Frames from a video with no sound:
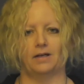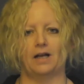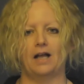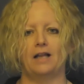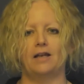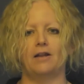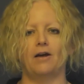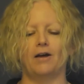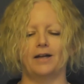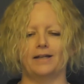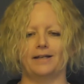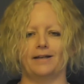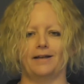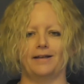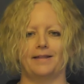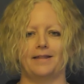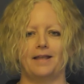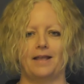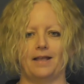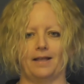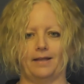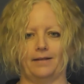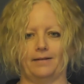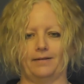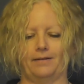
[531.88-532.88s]
line like
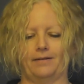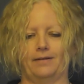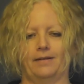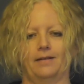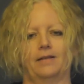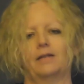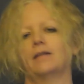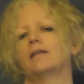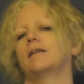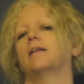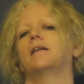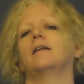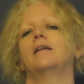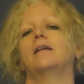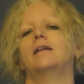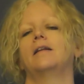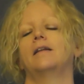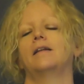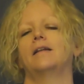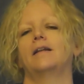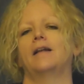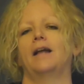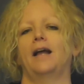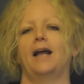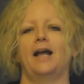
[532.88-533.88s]
this.
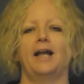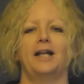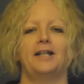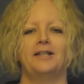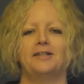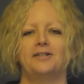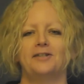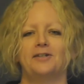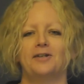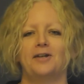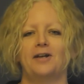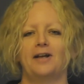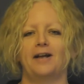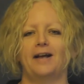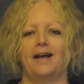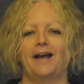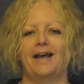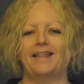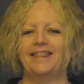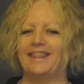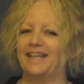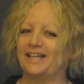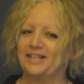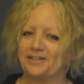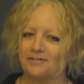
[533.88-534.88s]
And
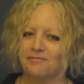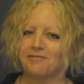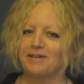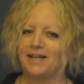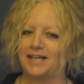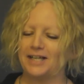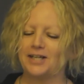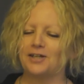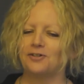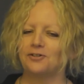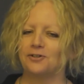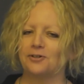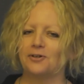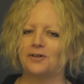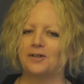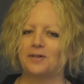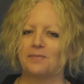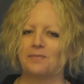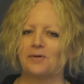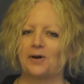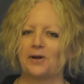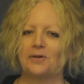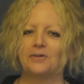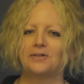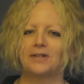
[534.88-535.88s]
I think you'll really enjoy the
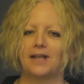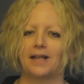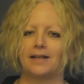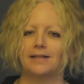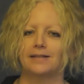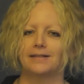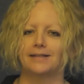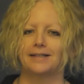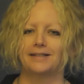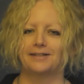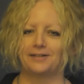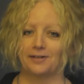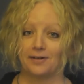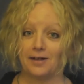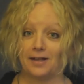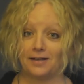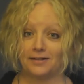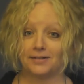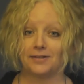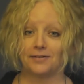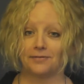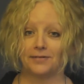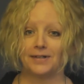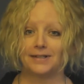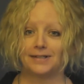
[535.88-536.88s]
process. It's
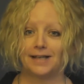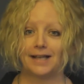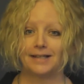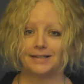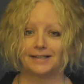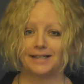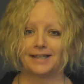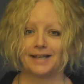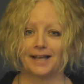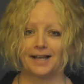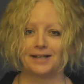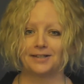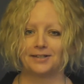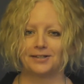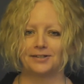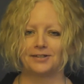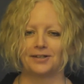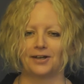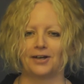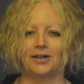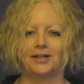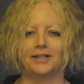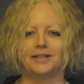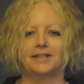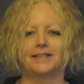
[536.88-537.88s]
a fantastic
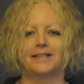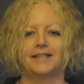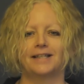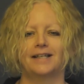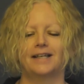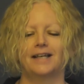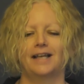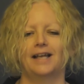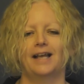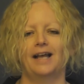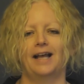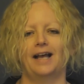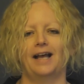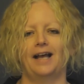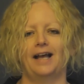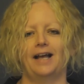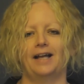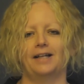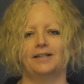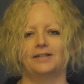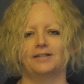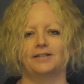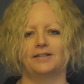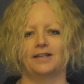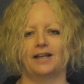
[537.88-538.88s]
exercise.
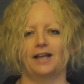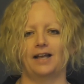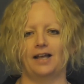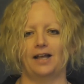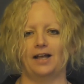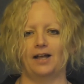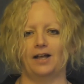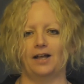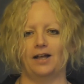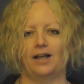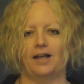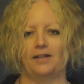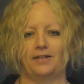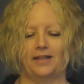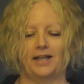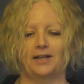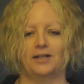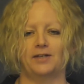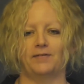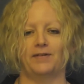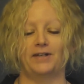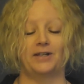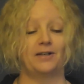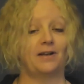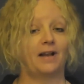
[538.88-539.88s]
And at the end
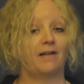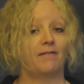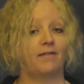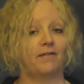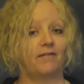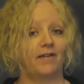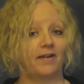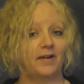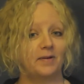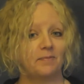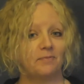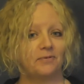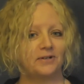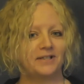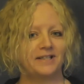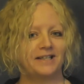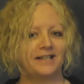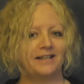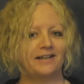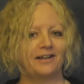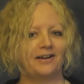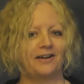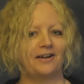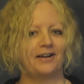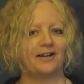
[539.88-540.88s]
of it, you'll have a very pretty
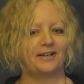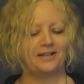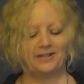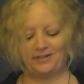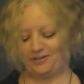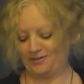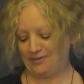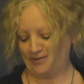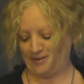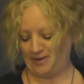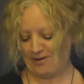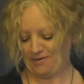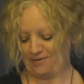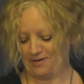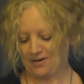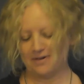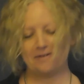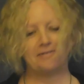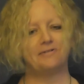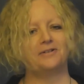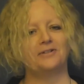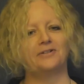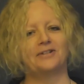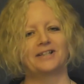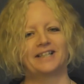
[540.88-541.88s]
line, and you'll go,
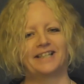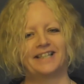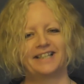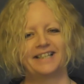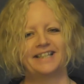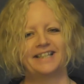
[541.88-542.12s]
oh, look,